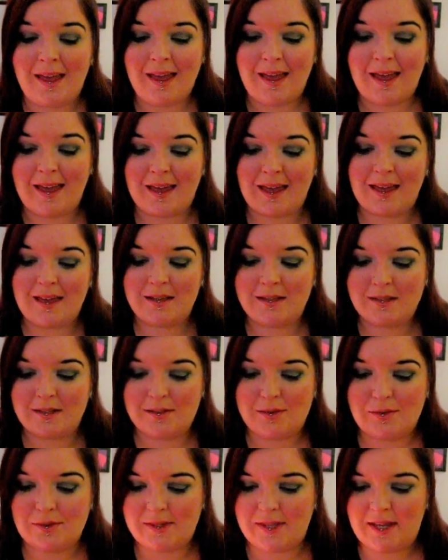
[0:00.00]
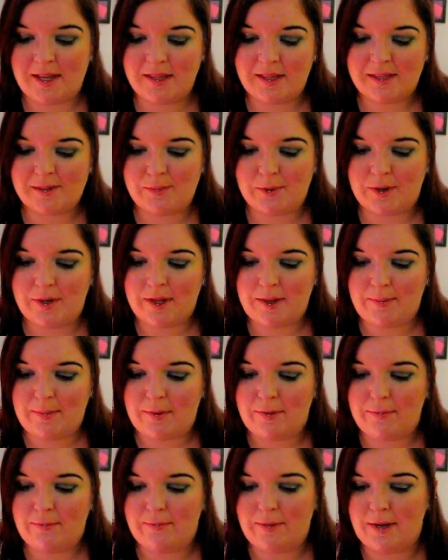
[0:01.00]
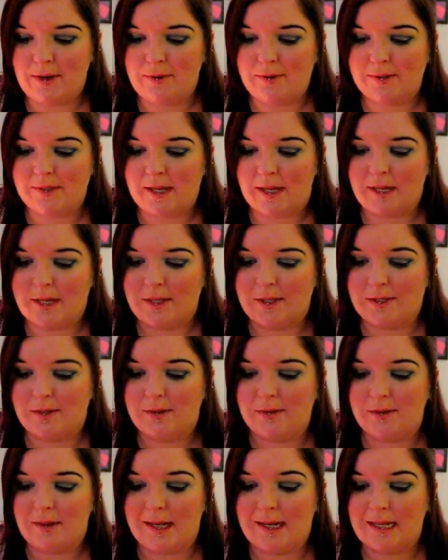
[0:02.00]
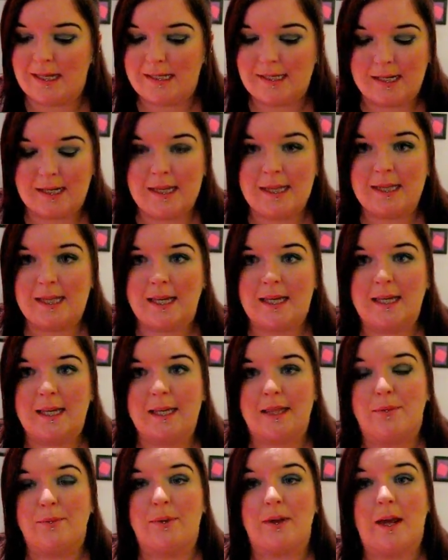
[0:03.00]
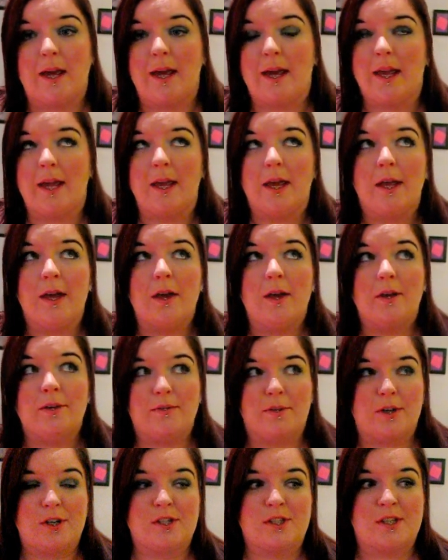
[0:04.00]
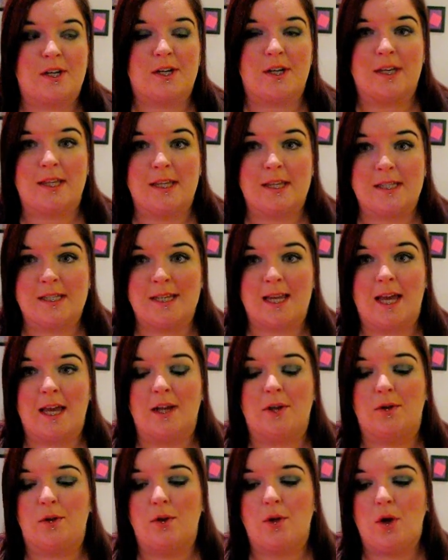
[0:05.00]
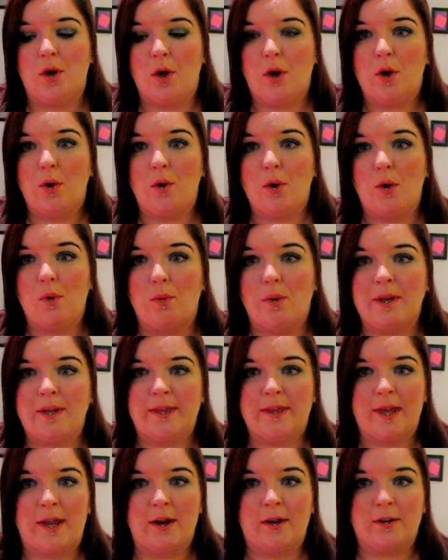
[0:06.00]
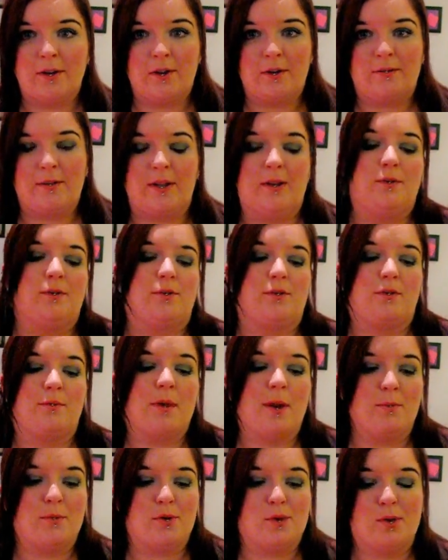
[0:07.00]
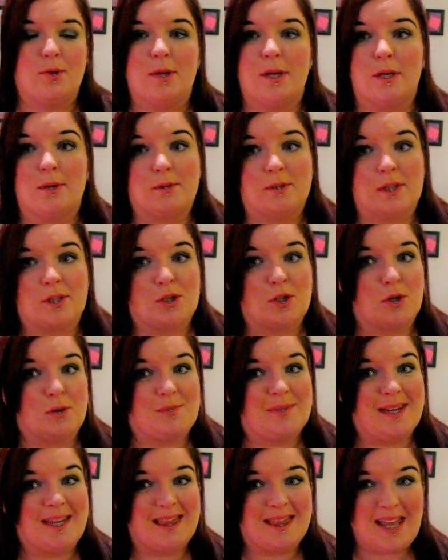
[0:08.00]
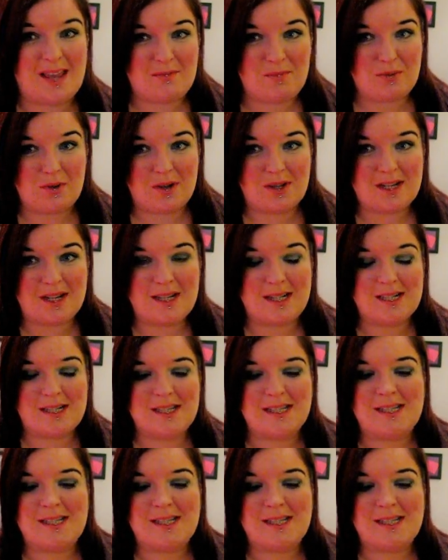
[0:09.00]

Hi guys, so I was thinking this morning about videos I could do, and I started thinking that when I first started this channel, one of the earlier videos I remember doing was a top 10 lip products